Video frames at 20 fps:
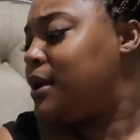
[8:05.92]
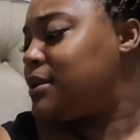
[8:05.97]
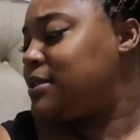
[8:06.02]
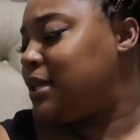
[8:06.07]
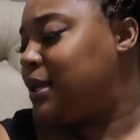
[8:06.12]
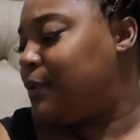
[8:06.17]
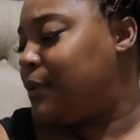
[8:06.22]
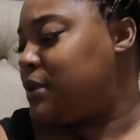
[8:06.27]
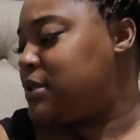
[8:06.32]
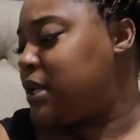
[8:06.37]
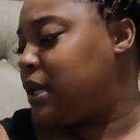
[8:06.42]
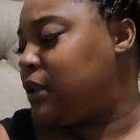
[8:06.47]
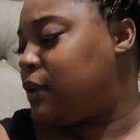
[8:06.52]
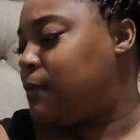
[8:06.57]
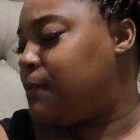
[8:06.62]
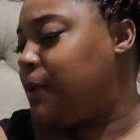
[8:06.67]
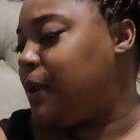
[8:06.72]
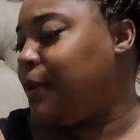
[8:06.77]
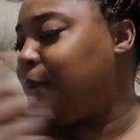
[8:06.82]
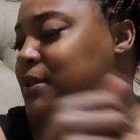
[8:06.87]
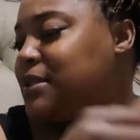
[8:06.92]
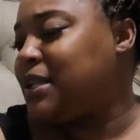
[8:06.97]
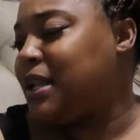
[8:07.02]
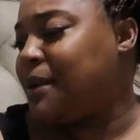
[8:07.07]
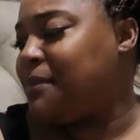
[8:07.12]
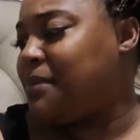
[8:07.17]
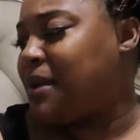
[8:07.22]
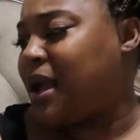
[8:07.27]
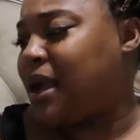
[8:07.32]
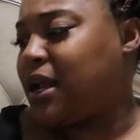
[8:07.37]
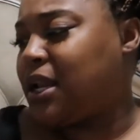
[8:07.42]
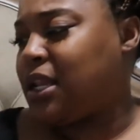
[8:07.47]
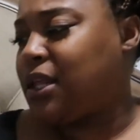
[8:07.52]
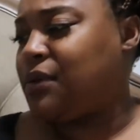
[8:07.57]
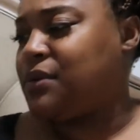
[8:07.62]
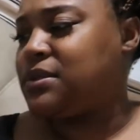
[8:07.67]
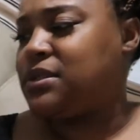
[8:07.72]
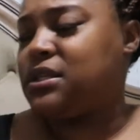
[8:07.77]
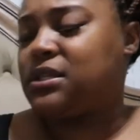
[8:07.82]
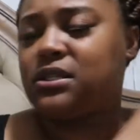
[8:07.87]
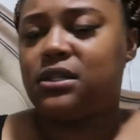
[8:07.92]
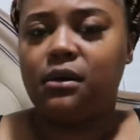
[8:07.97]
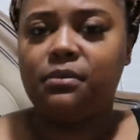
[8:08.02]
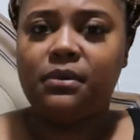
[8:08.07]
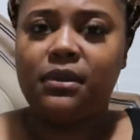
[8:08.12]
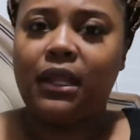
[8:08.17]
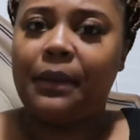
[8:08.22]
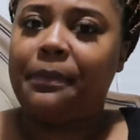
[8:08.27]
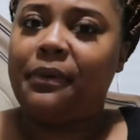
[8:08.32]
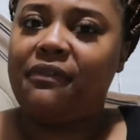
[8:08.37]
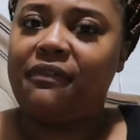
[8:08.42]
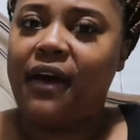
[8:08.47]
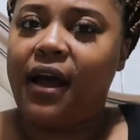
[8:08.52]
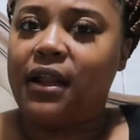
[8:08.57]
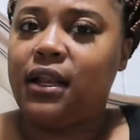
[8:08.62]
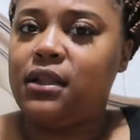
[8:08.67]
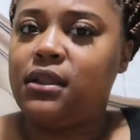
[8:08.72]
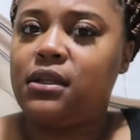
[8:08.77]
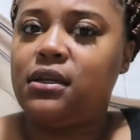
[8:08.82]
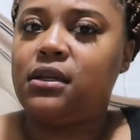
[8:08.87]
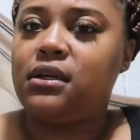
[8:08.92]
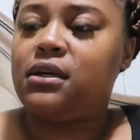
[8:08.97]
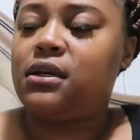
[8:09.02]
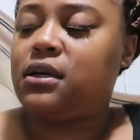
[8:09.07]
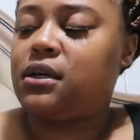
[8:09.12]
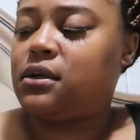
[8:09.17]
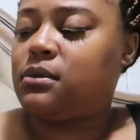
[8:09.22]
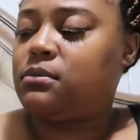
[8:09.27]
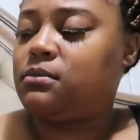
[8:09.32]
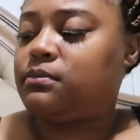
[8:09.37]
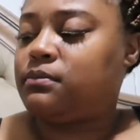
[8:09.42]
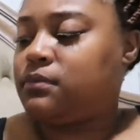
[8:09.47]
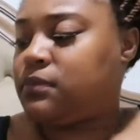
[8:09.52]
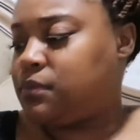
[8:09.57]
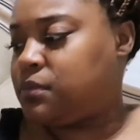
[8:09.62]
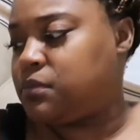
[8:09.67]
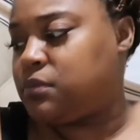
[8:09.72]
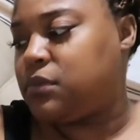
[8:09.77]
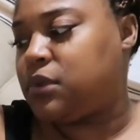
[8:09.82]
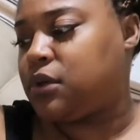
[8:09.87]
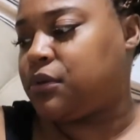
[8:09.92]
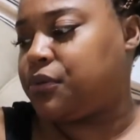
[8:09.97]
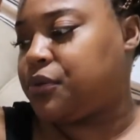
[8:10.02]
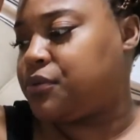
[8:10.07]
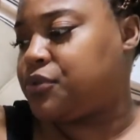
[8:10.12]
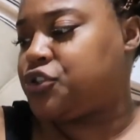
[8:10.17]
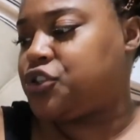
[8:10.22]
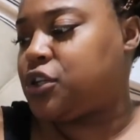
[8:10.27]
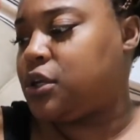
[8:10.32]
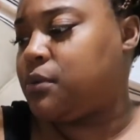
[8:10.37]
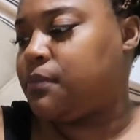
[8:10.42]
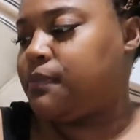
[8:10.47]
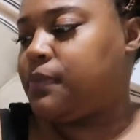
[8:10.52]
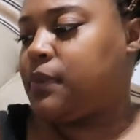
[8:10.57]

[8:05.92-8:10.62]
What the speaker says: So I don't want to take no big ones, and I'm not going to use the soap that they provide in the cruise ship.